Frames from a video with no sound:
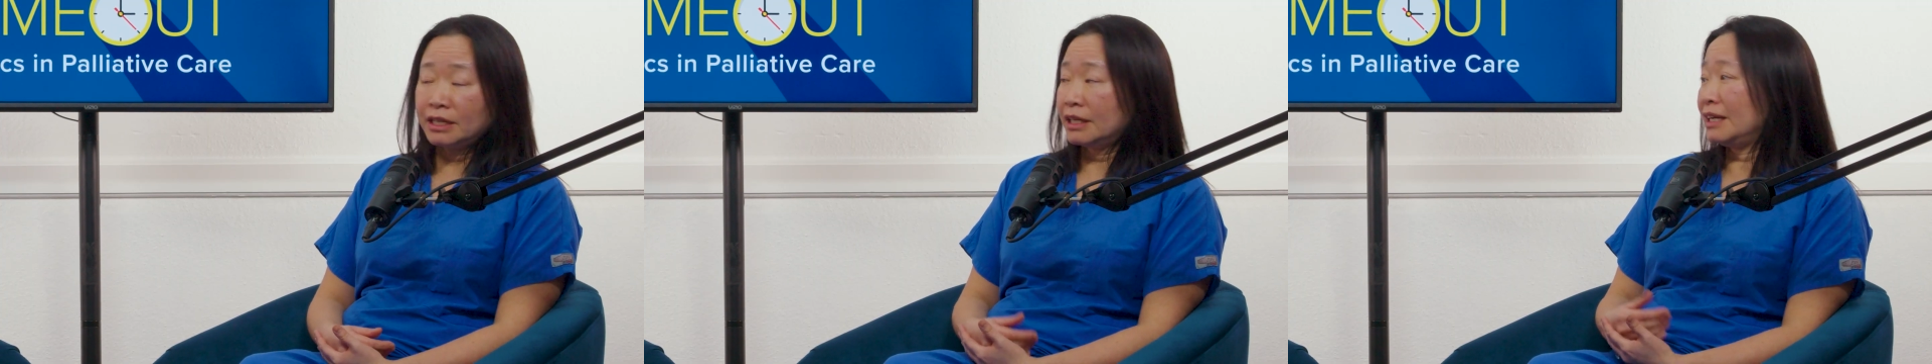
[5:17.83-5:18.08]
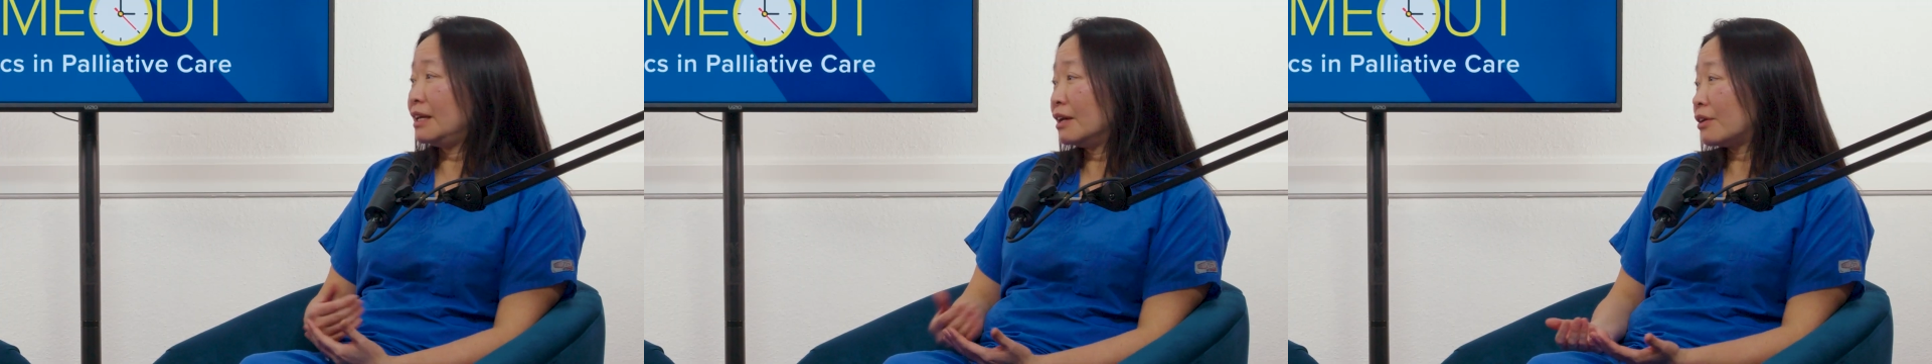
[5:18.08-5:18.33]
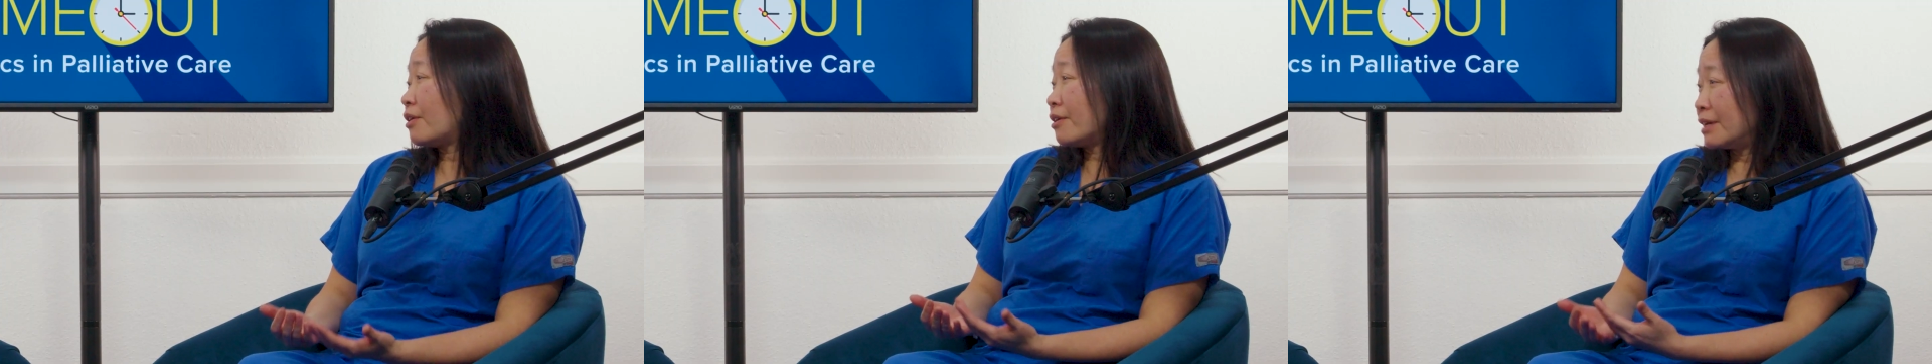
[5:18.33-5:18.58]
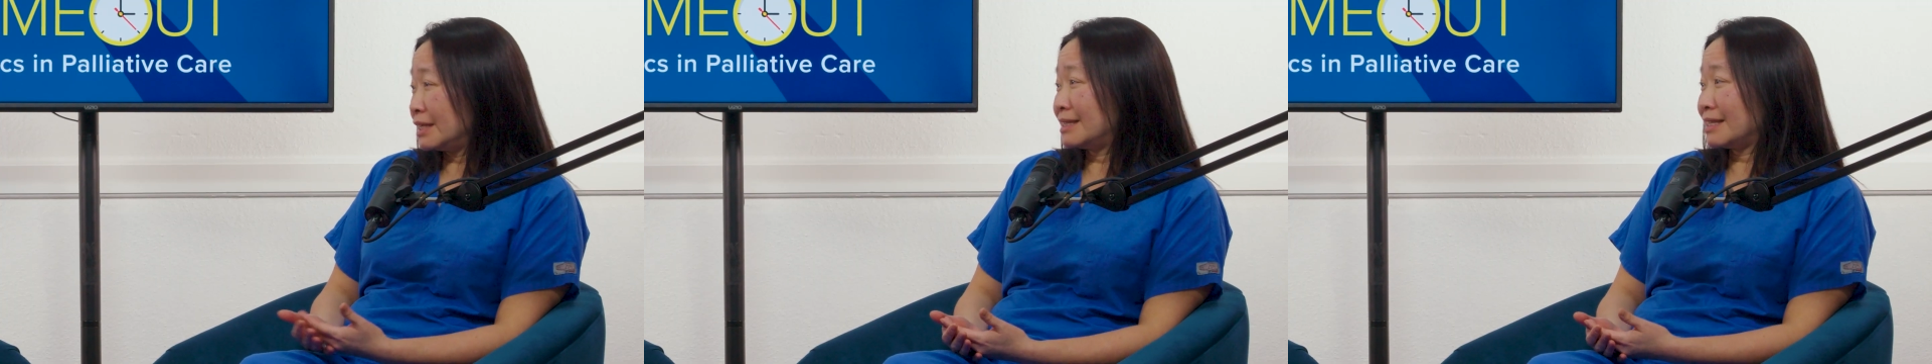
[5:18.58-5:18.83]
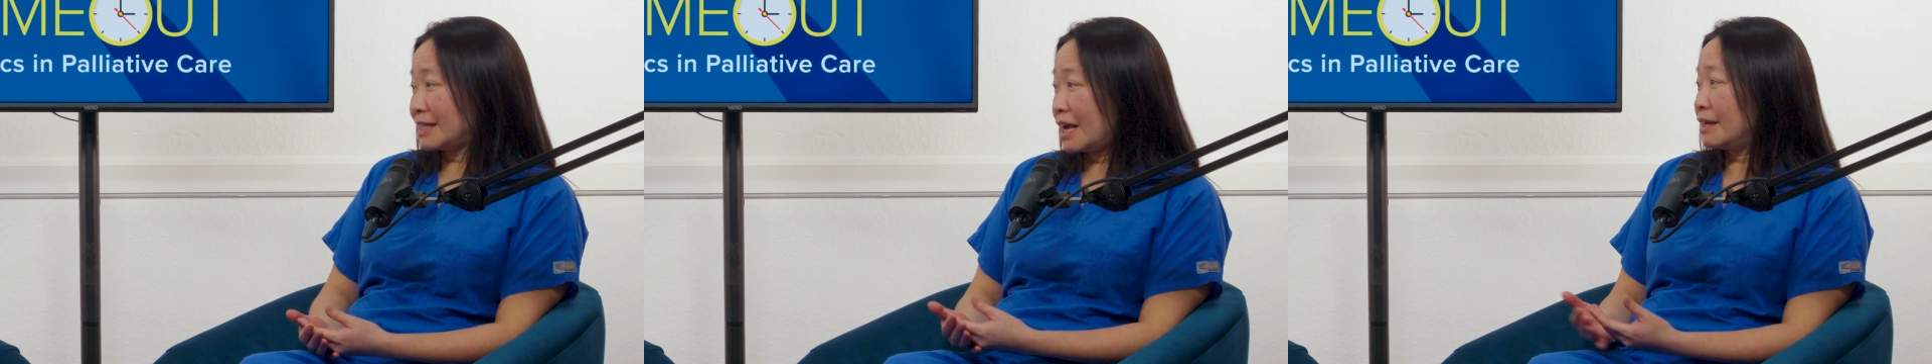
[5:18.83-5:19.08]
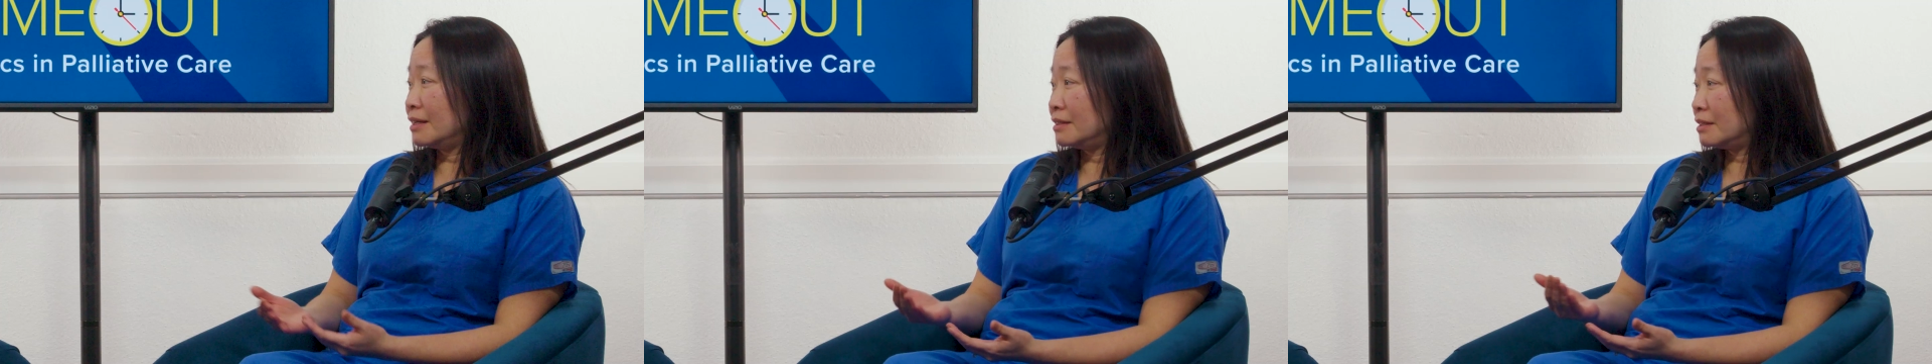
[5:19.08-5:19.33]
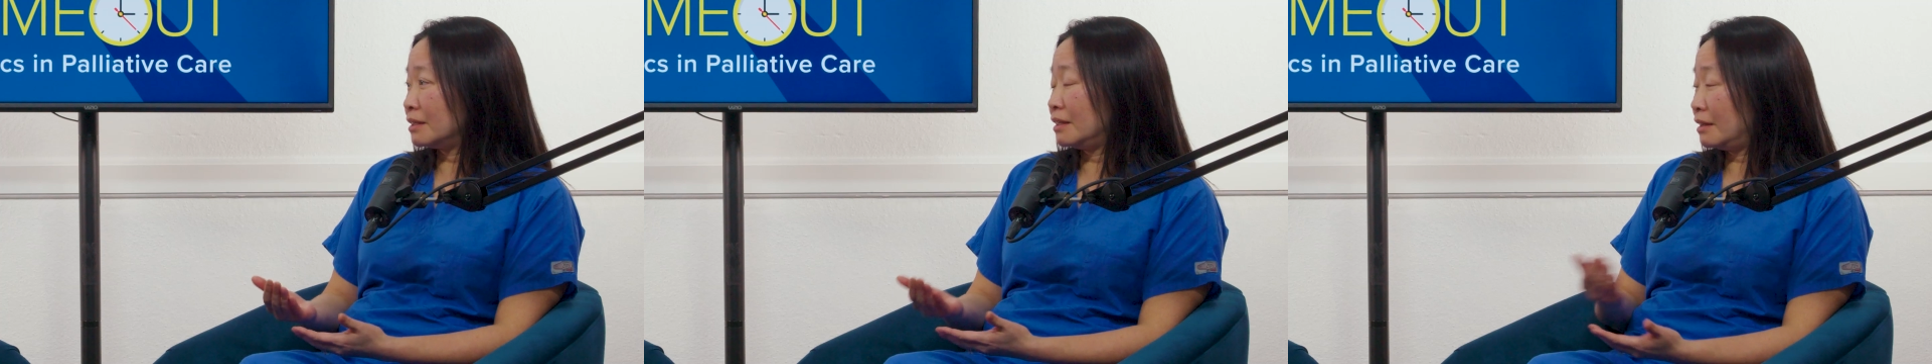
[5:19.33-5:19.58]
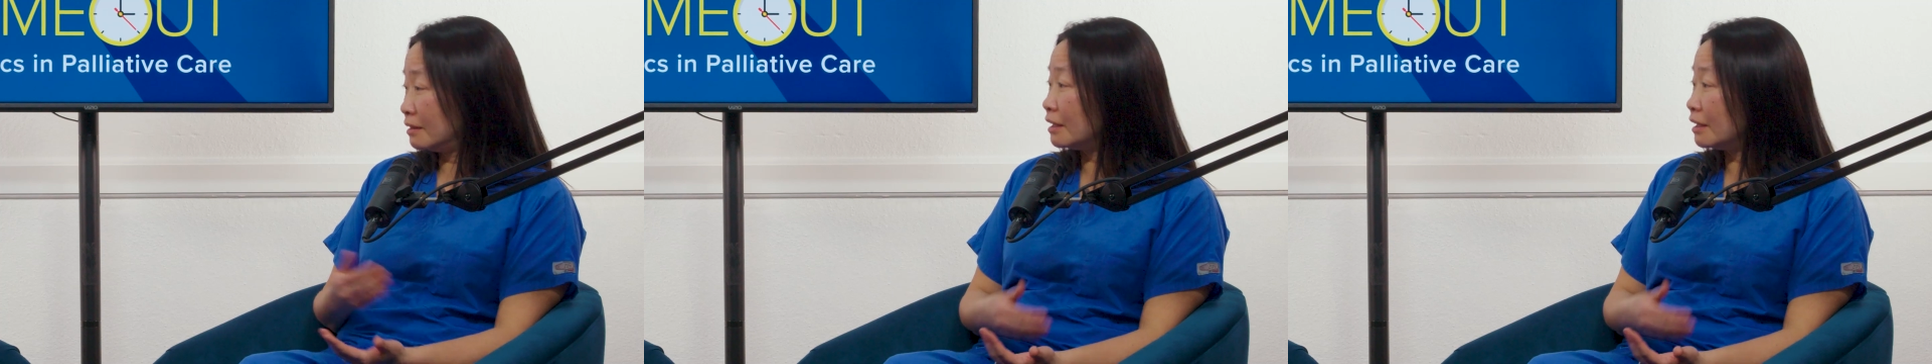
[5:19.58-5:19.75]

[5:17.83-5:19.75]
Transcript: he had already decided to